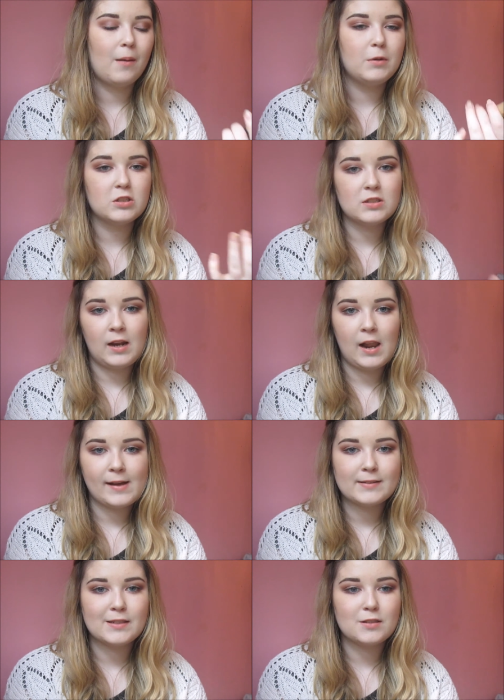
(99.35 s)
It doesn't
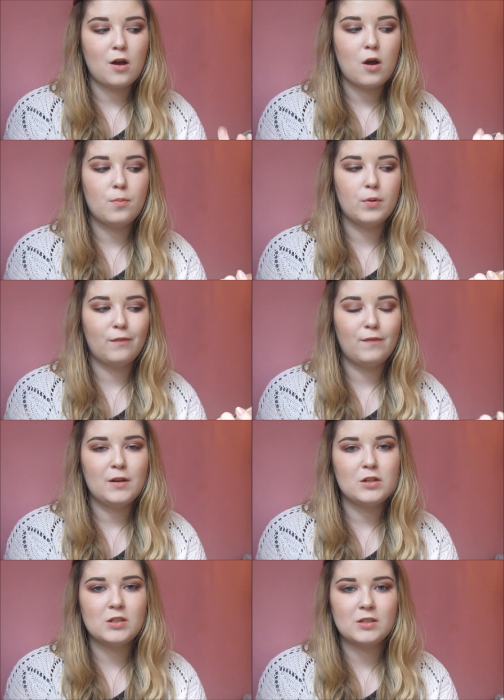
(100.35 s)
last as long, but the
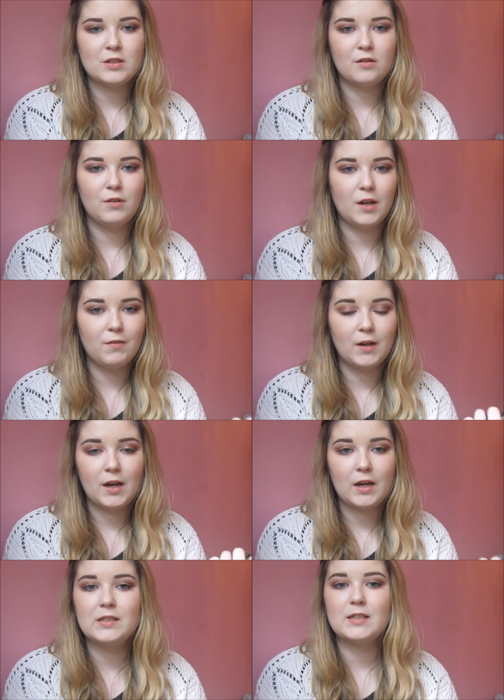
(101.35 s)
finish is still really
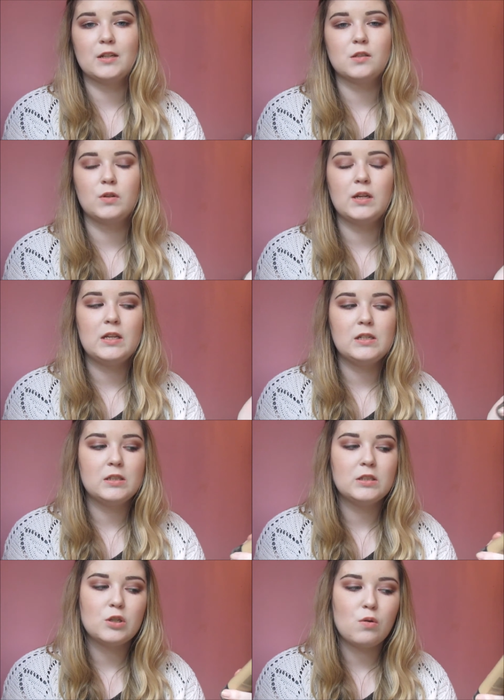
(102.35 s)
nice and it's really
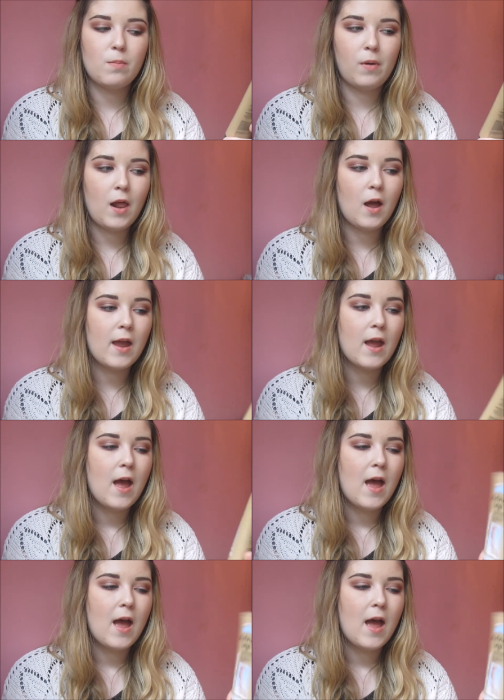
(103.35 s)
easy to apply,